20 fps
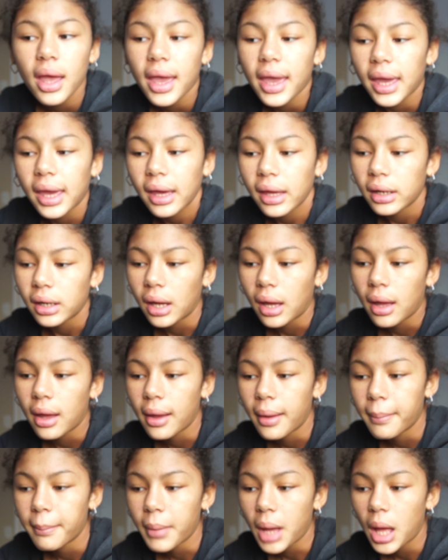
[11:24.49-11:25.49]
and
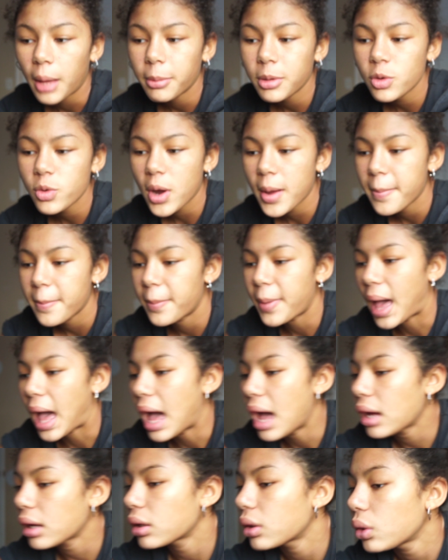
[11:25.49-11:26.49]
um, I'll be right
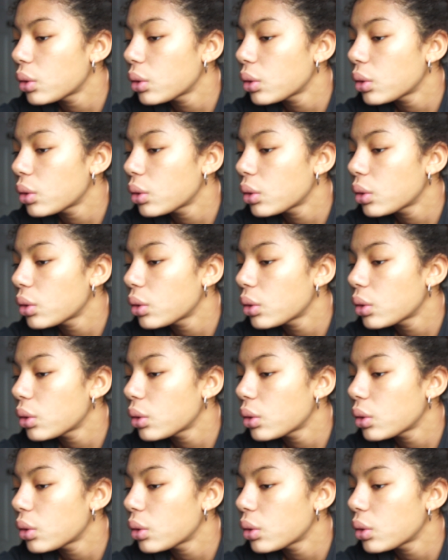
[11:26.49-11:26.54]
back.